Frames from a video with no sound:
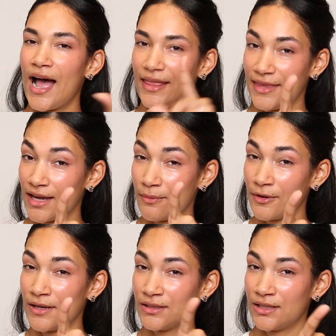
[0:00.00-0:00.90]
I think I'm
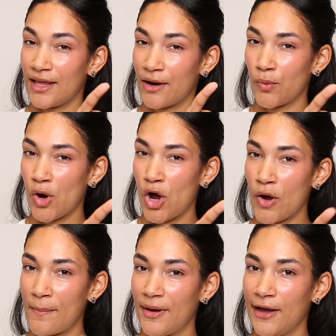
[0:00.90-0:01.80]
pronouncing that
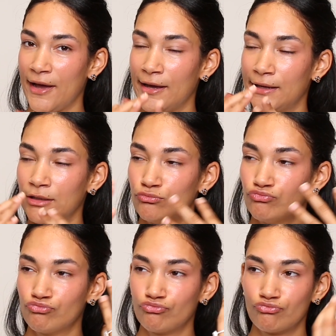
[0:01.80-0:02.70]
wrong, but
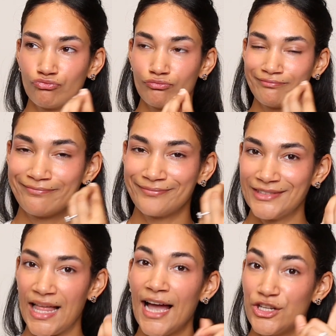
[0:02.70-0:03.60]

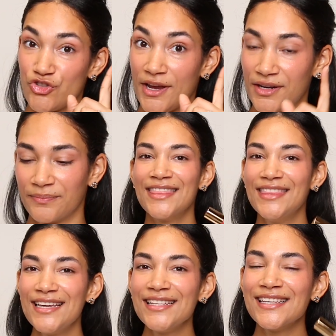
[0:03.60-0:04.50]
I tried.
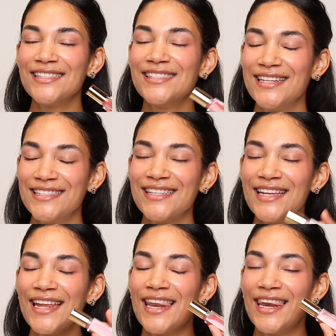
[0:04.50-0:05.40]
This
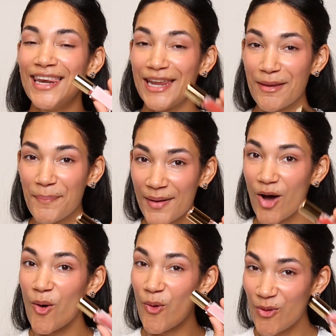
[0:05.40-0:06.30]
tinted lip
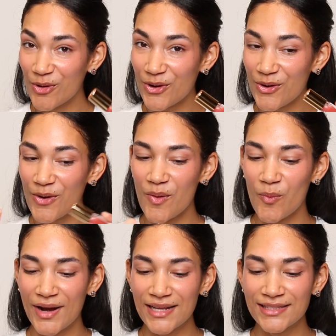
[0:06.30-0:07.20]
oil,
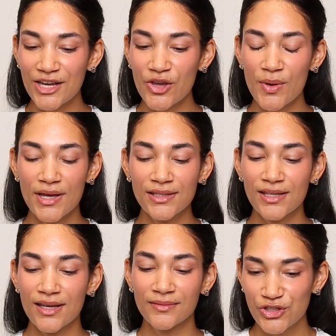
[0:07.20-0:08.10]
when I tell you, it's
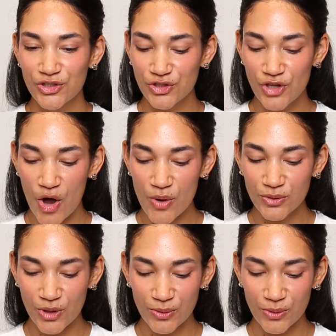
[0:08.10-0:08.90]
so